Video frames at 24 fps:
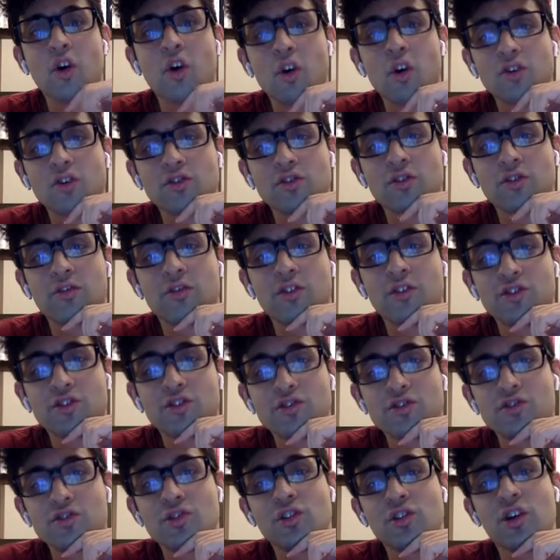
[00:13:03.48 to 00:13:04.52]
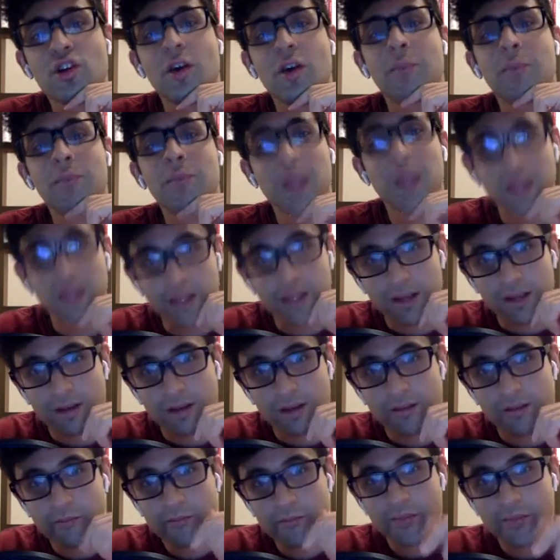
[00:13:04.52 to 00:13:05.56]
controversial
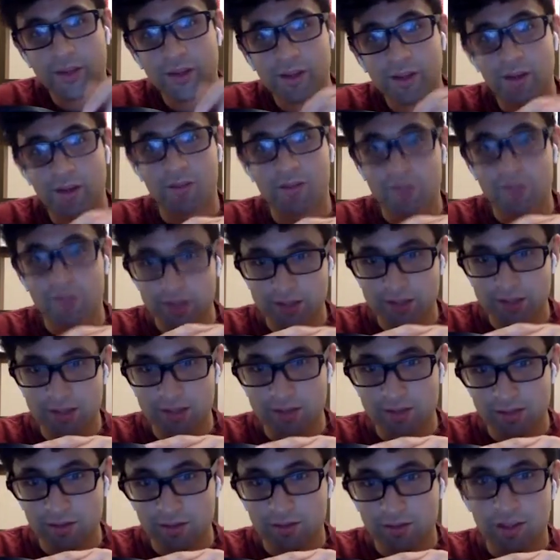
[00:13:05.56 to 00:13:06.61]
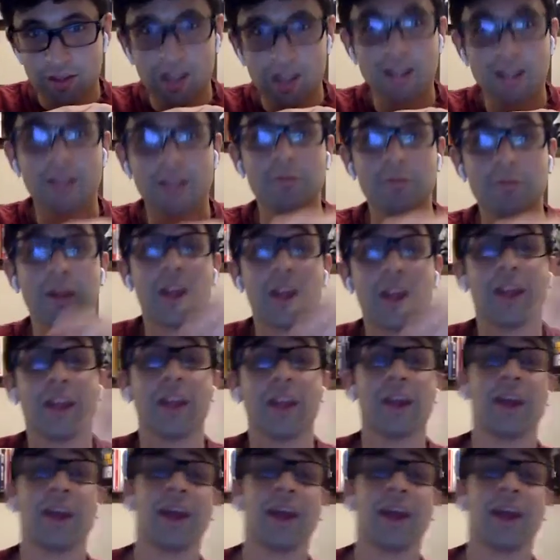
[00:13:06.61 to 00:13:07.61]
opinion of the season. It can be